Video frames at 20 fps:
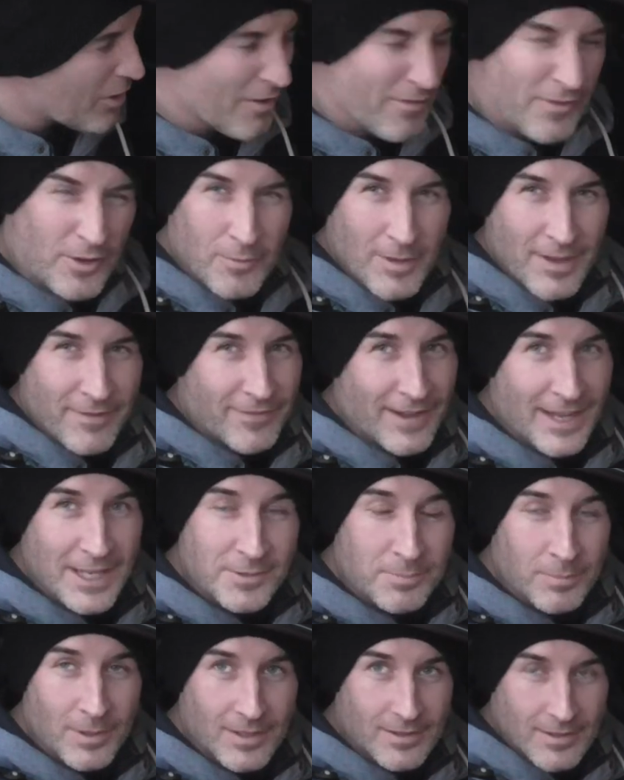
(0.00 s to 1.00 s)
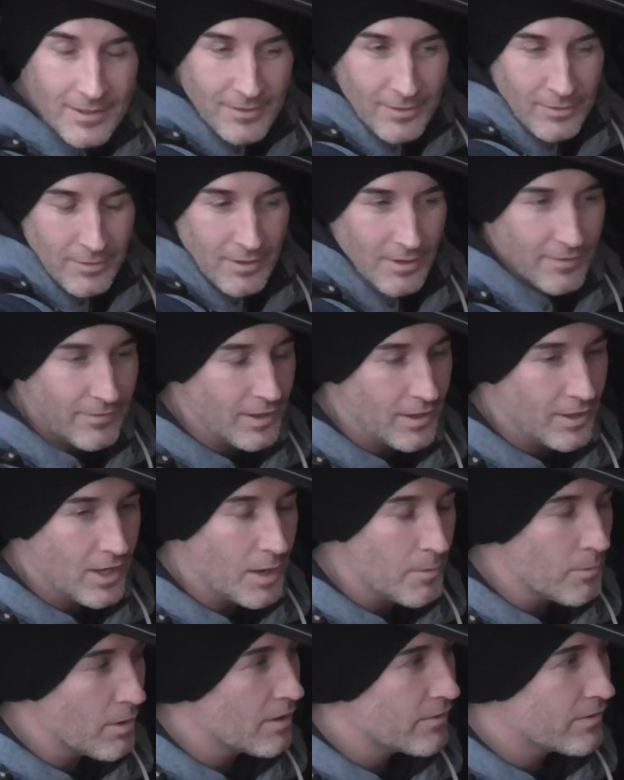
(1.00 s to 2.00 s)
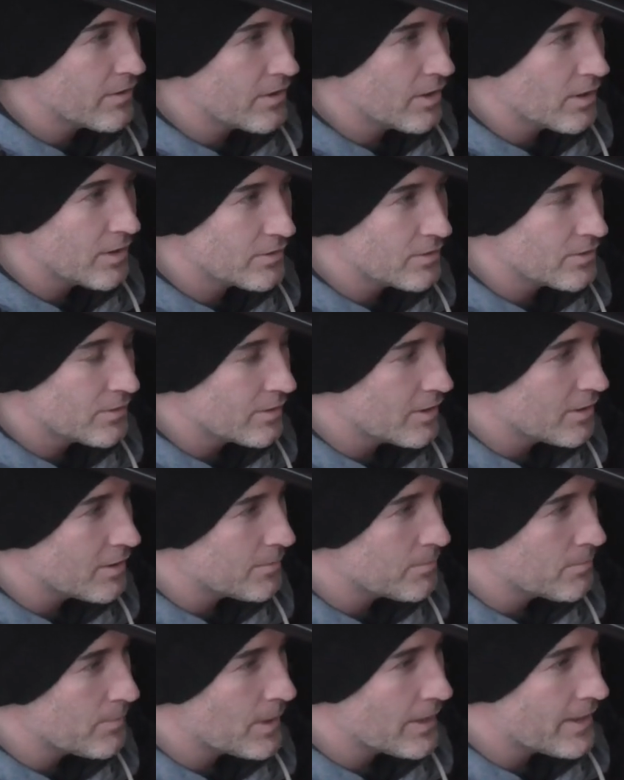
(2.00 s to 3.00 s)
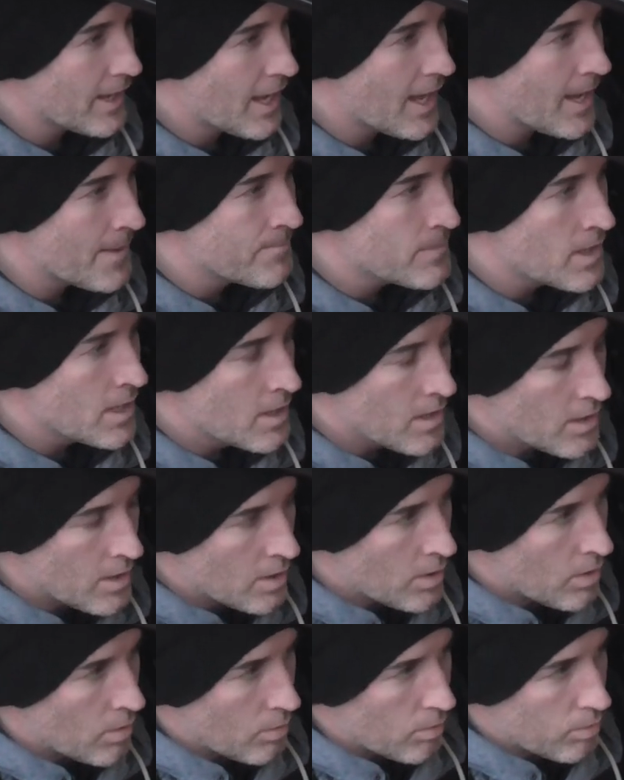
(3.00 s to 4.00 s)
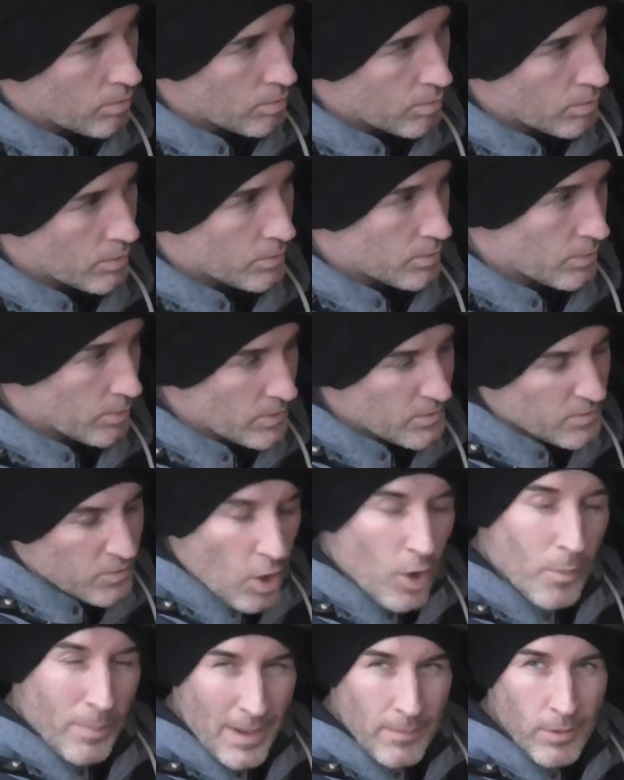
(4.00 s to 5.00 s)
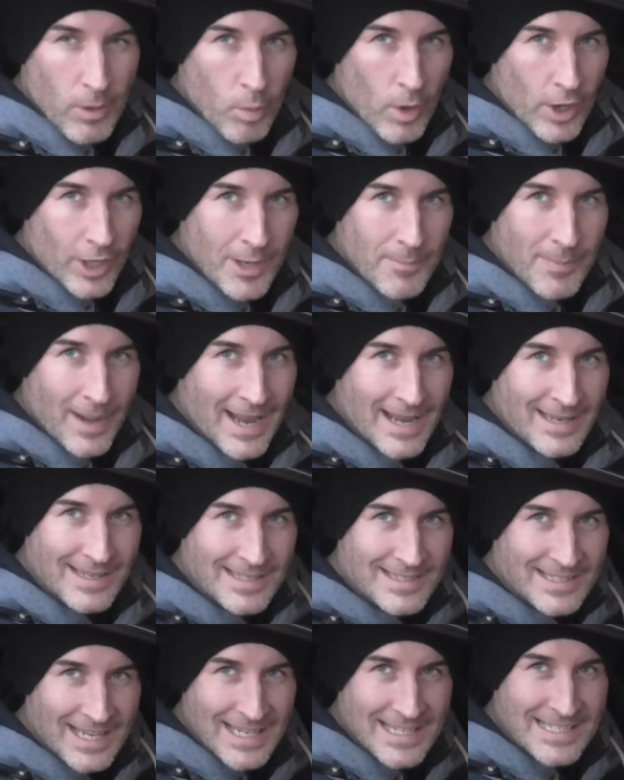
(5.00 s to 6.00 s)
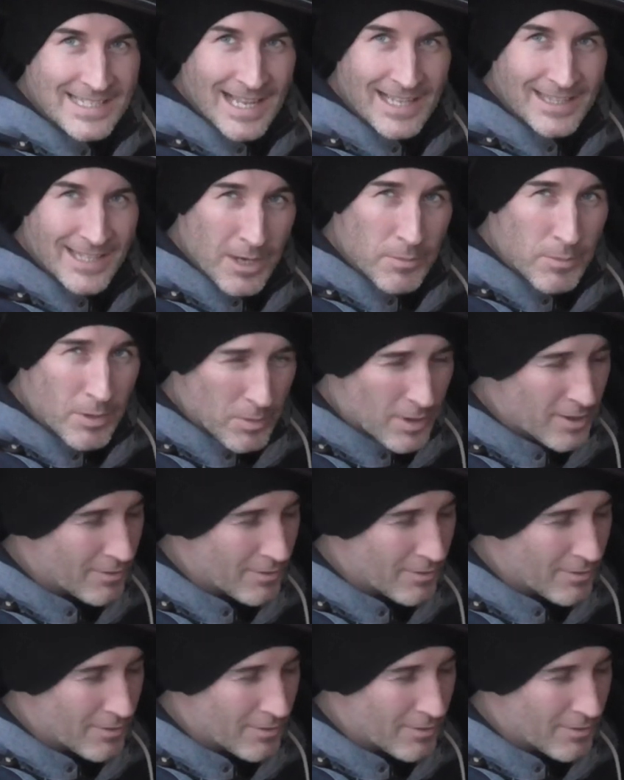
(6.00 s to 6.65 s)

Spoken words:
on a few wee things, but I don't know if it'll come off or not, so not, but we've got people working behind the scenes and that, then we'll